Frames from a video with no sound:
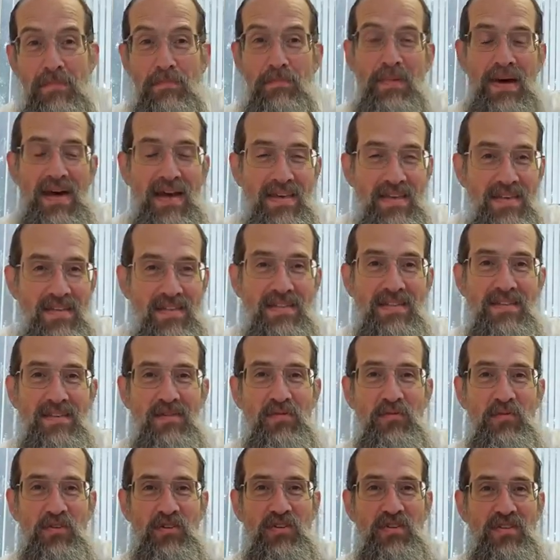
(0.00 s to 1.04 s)
bait,
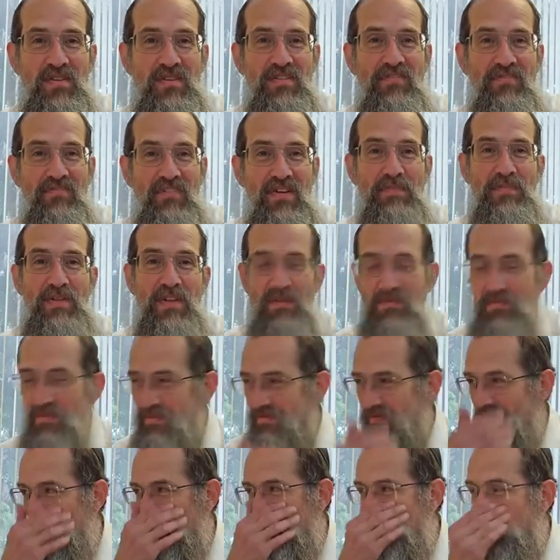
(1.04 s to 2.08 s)
which is the feminine
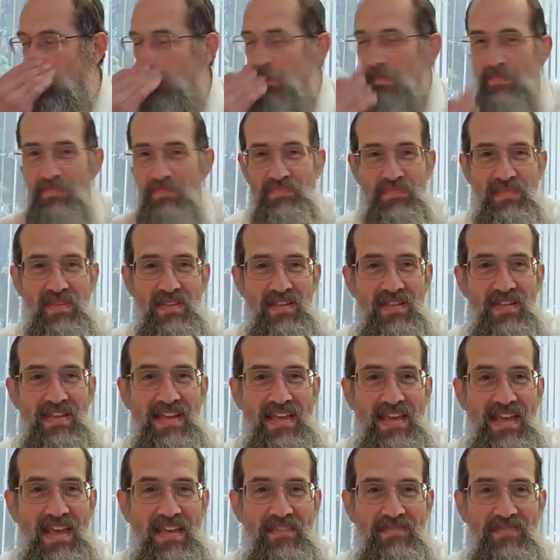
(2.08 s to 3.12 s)
form, the
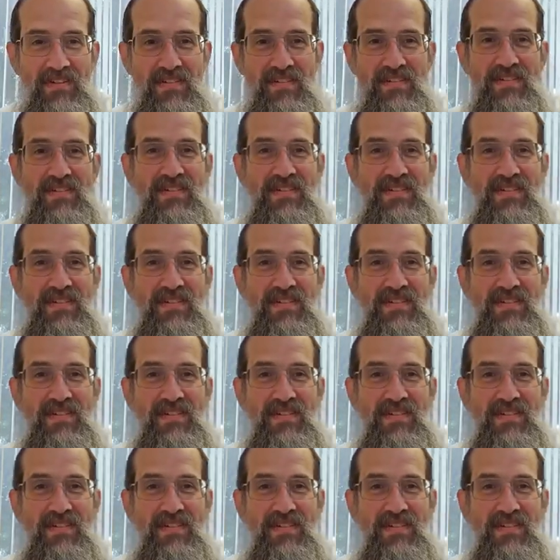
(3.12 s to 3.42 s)
nekeva.